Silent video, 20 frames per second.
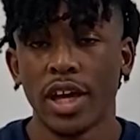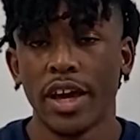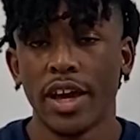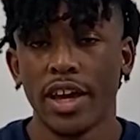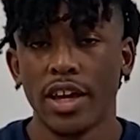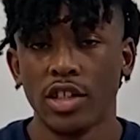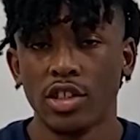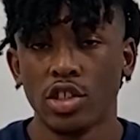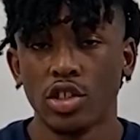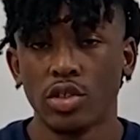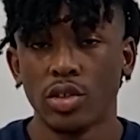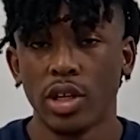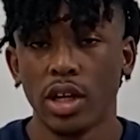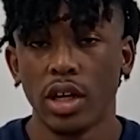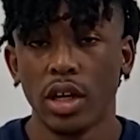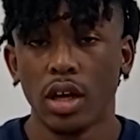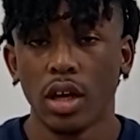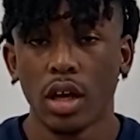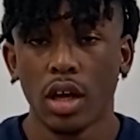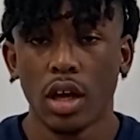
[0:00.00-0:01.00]

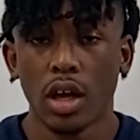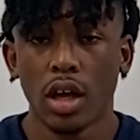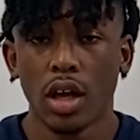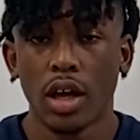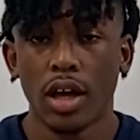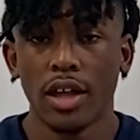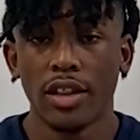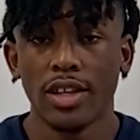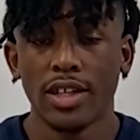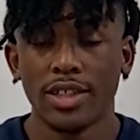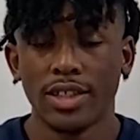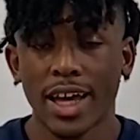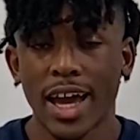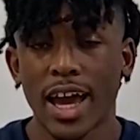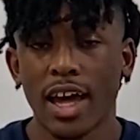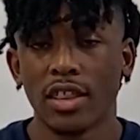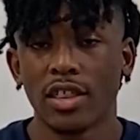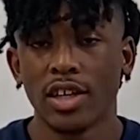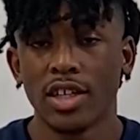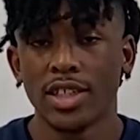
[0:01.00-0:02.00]
injury, these
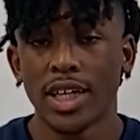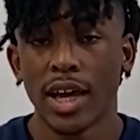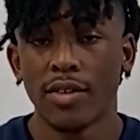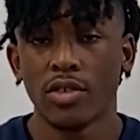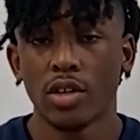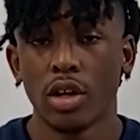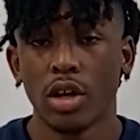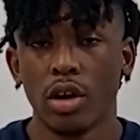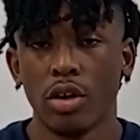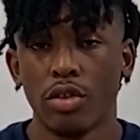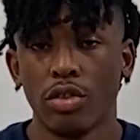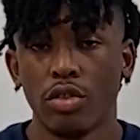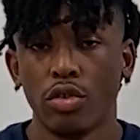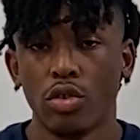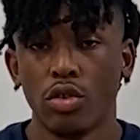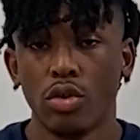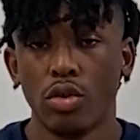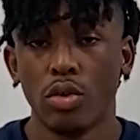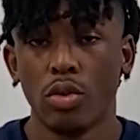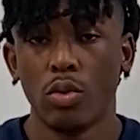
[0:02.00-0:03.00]
athletes have to go
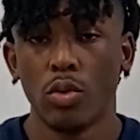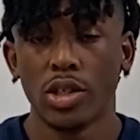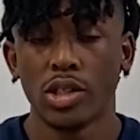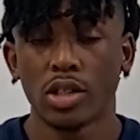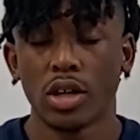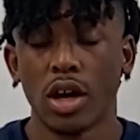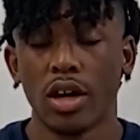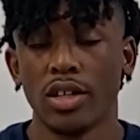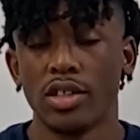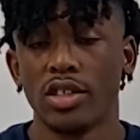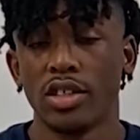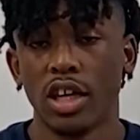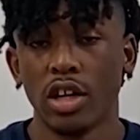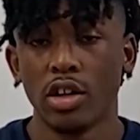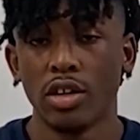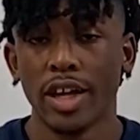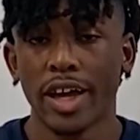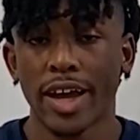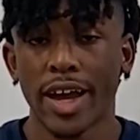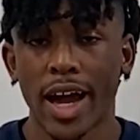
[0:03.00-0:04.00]
through what's called a
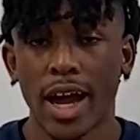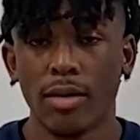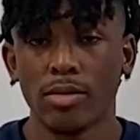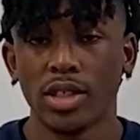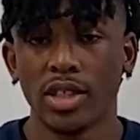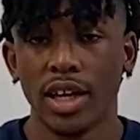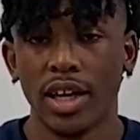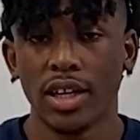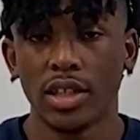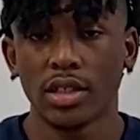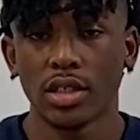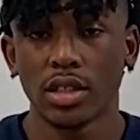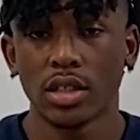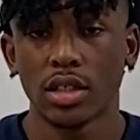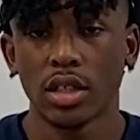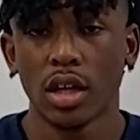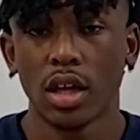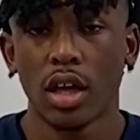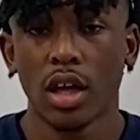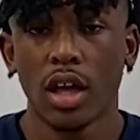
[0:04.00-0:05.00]
single leg hop test.
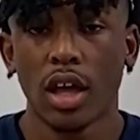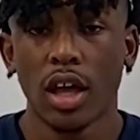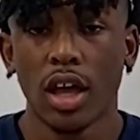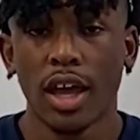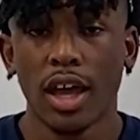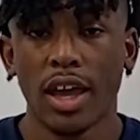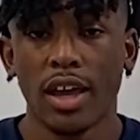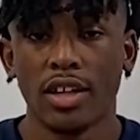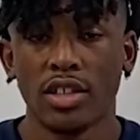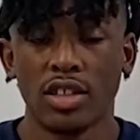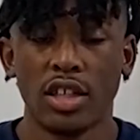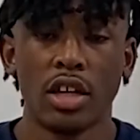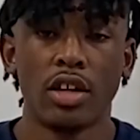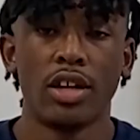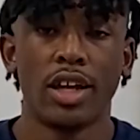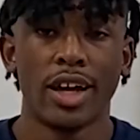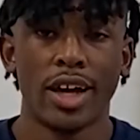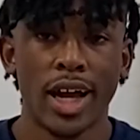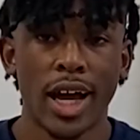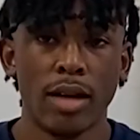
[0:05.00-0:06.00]
And a single
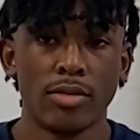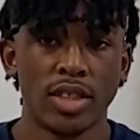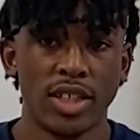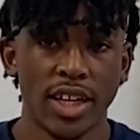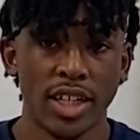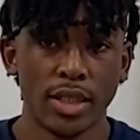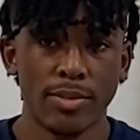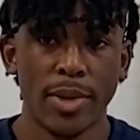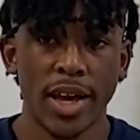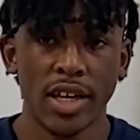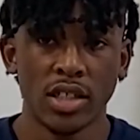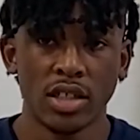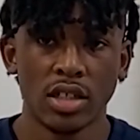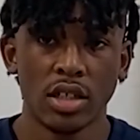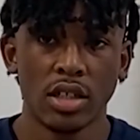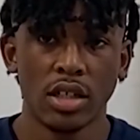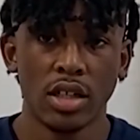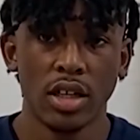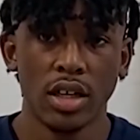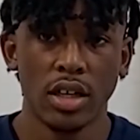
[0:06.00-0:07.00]
leg hop test
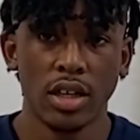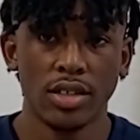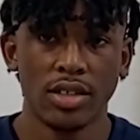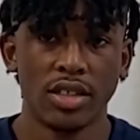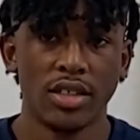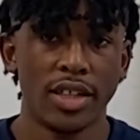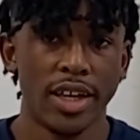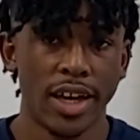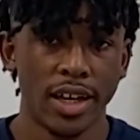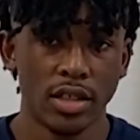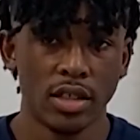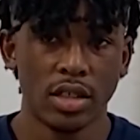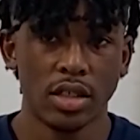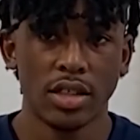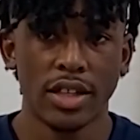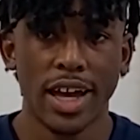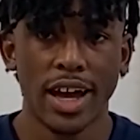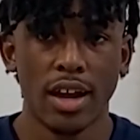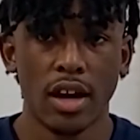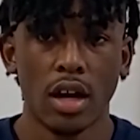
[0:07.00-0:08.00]
basically is a test
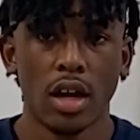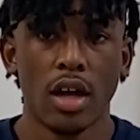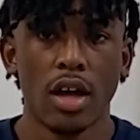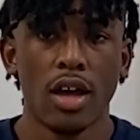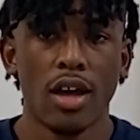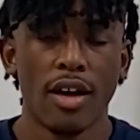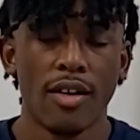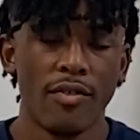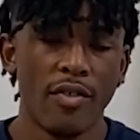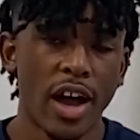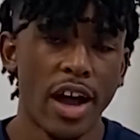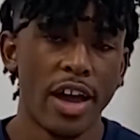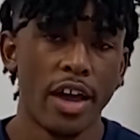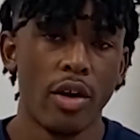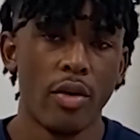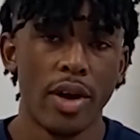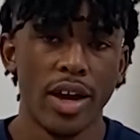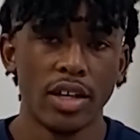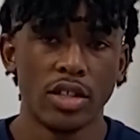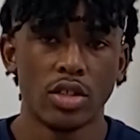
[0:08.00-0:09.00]
that
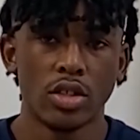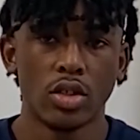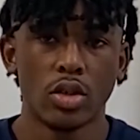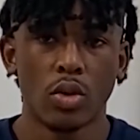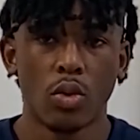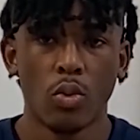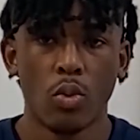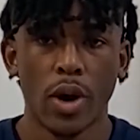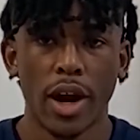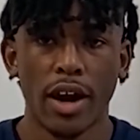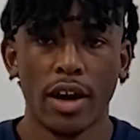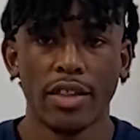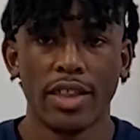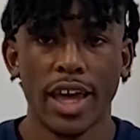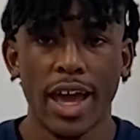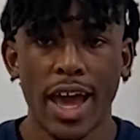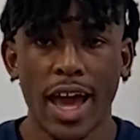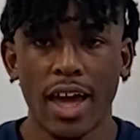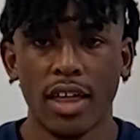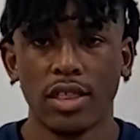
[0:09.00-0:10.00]
evaluates where
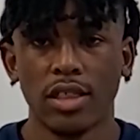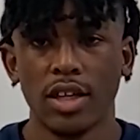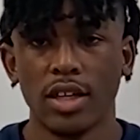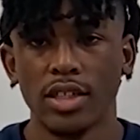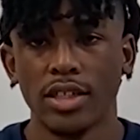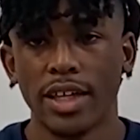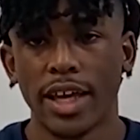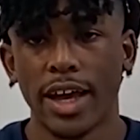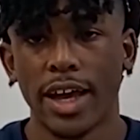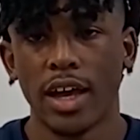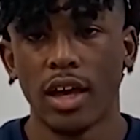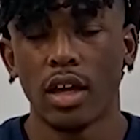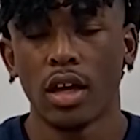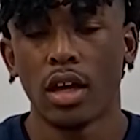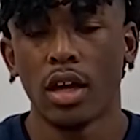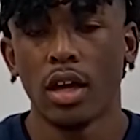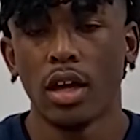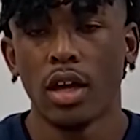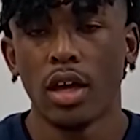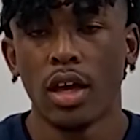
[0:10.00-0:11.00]
that athlete is at
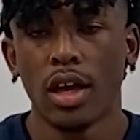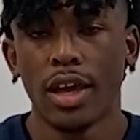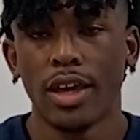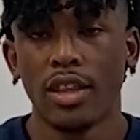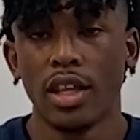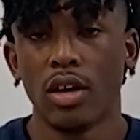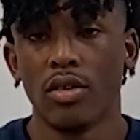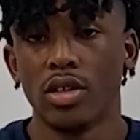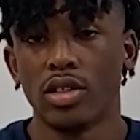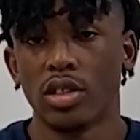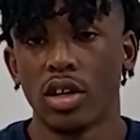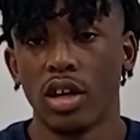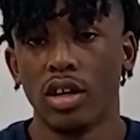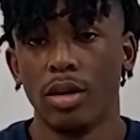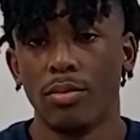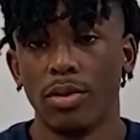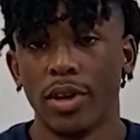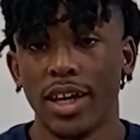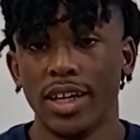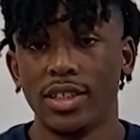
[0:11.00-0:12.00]
in their return
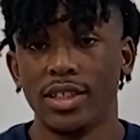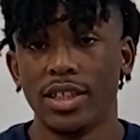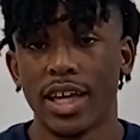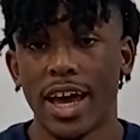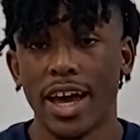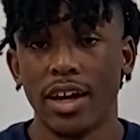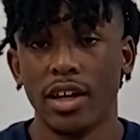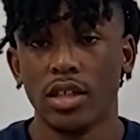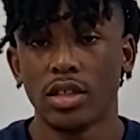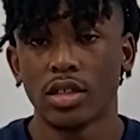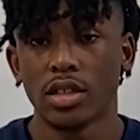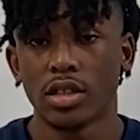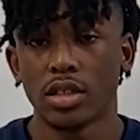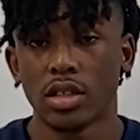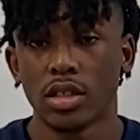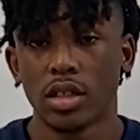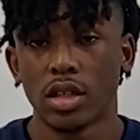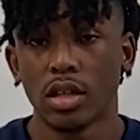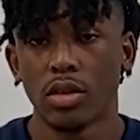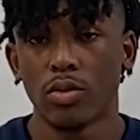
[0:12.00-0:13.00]
to play status,
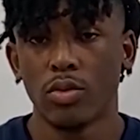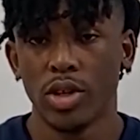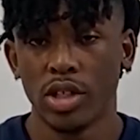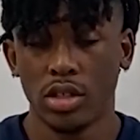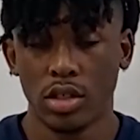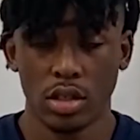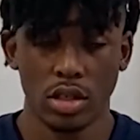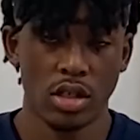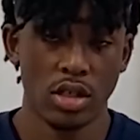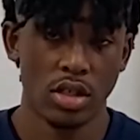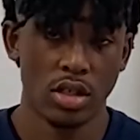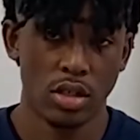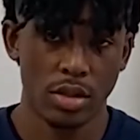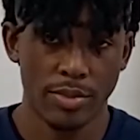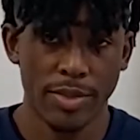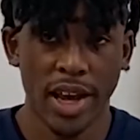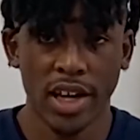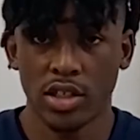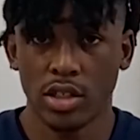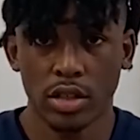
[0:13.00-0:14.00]
which is
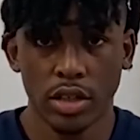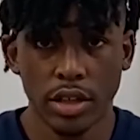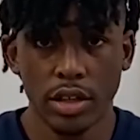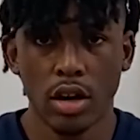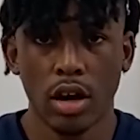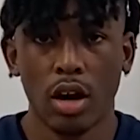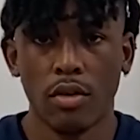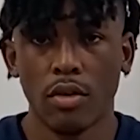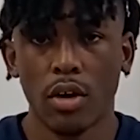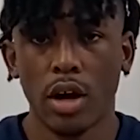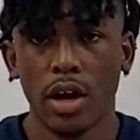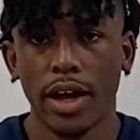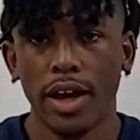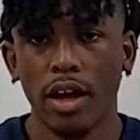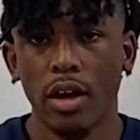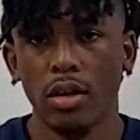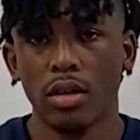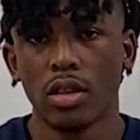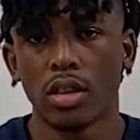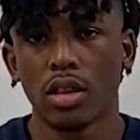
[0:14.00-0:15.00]
basically their overall
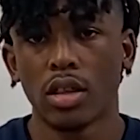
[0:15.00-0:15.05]
health.